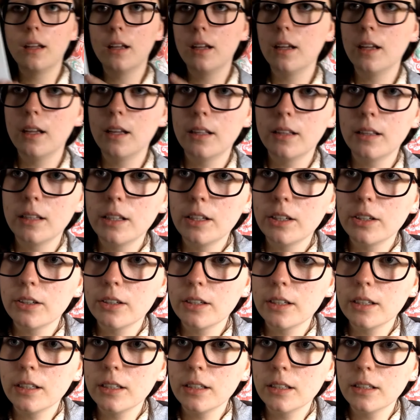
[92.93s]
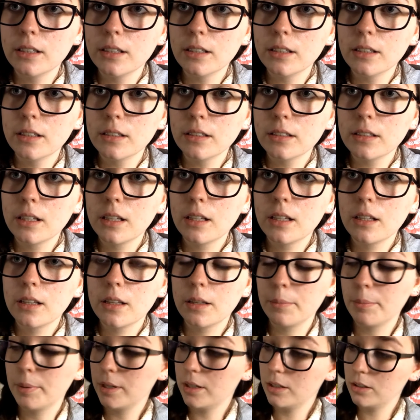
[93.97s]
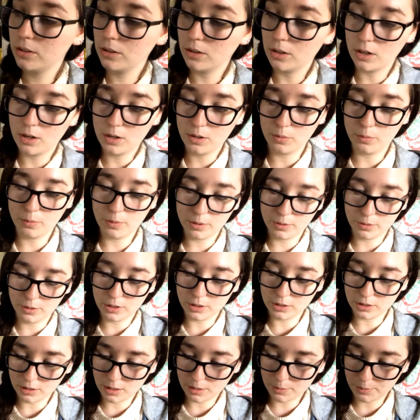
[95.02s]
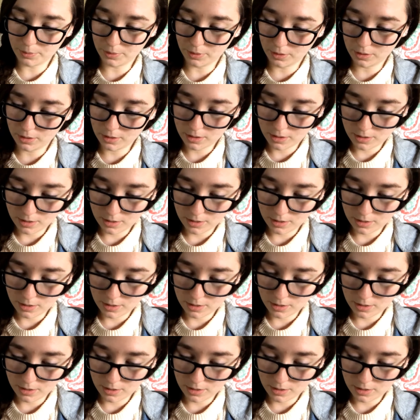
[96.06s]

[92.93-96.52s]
And here is the picture. Oh, whoa, there's a couple